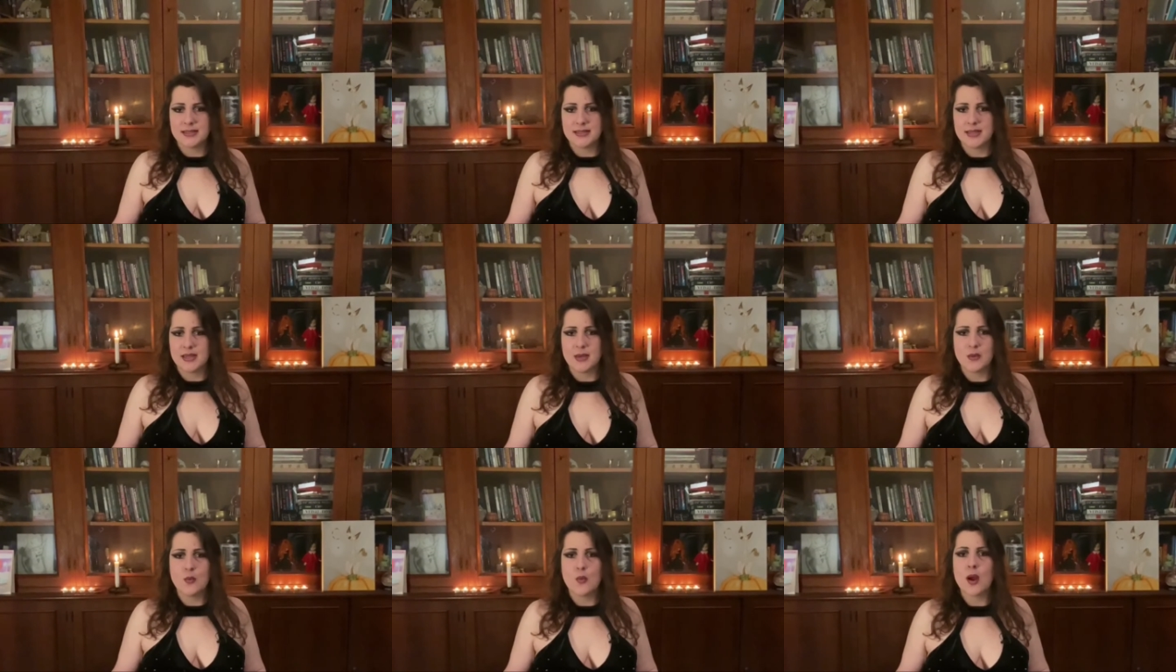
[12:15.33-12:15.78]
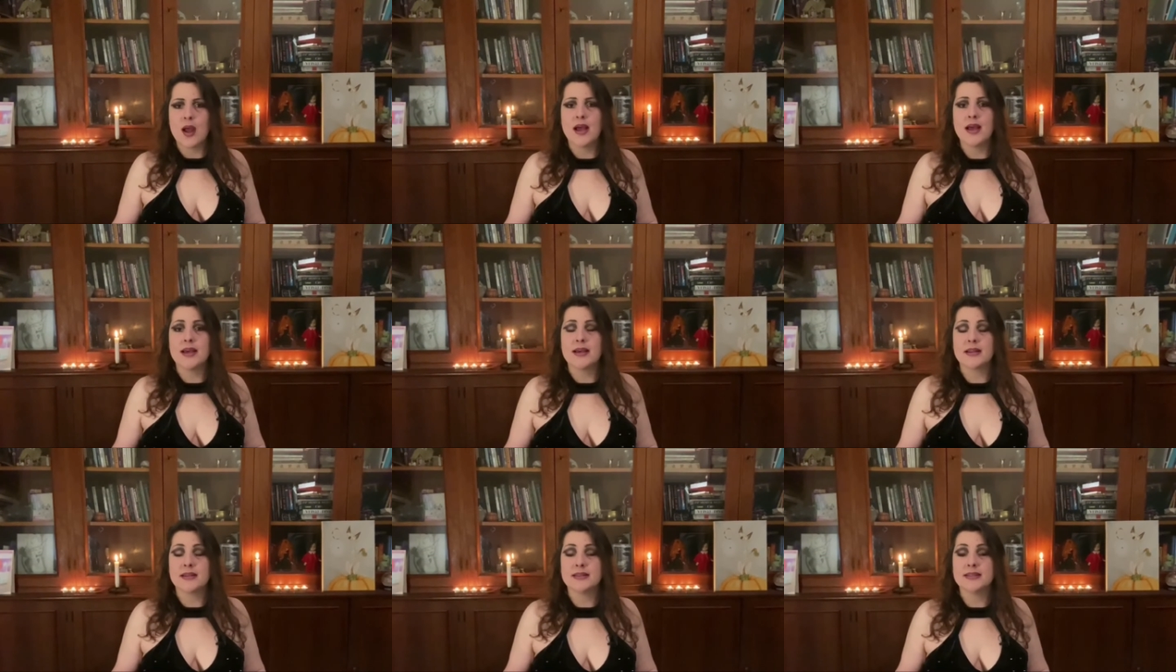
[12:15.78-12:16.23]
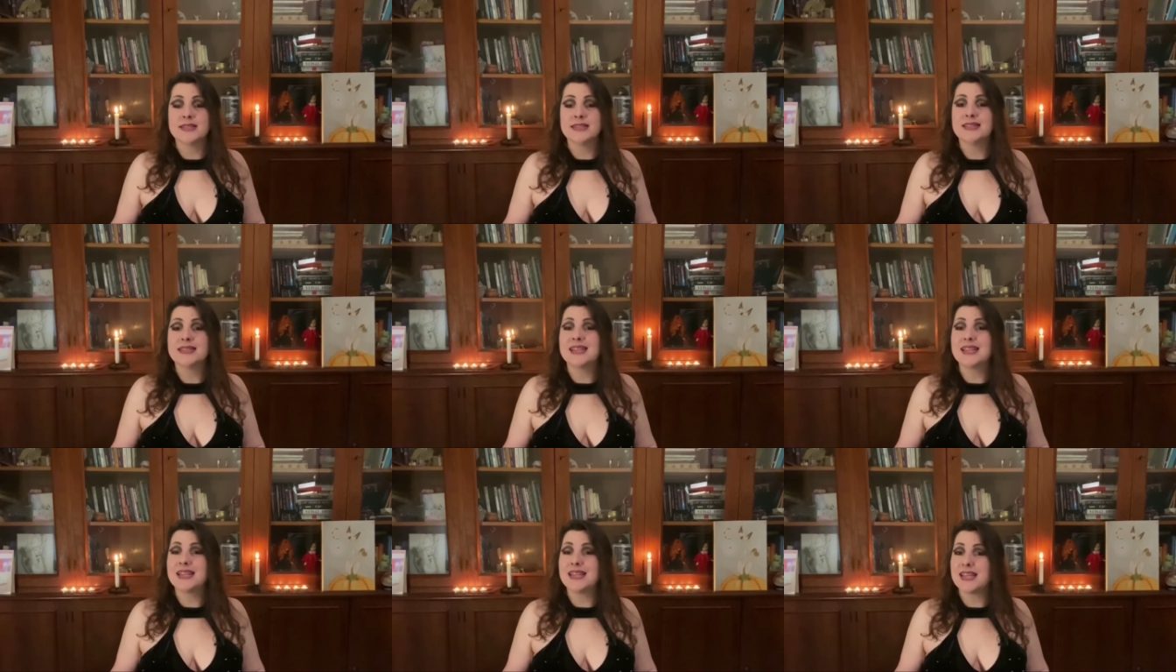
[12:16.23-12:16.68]
They were
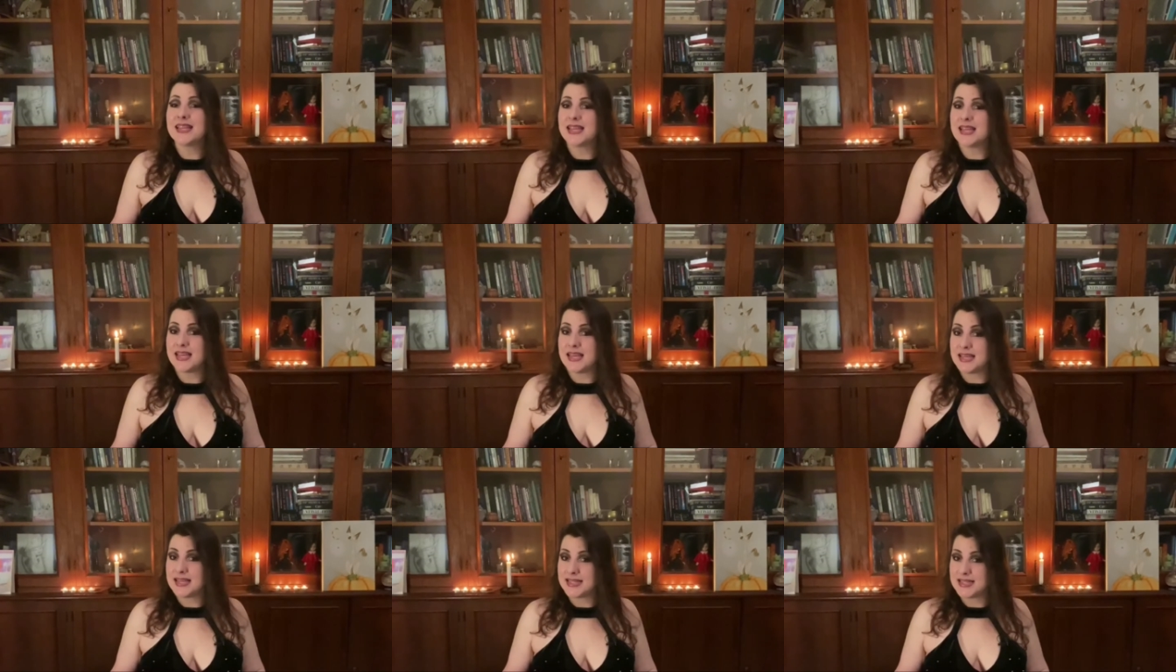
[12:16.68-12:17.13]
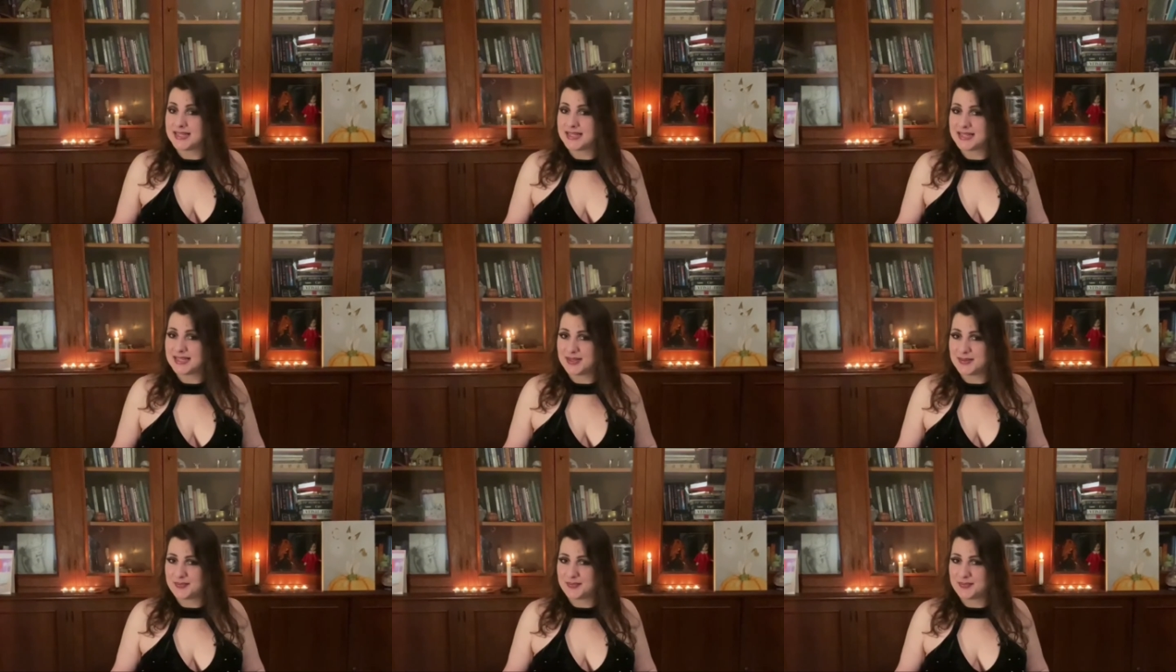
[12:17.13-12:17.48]
the three kings.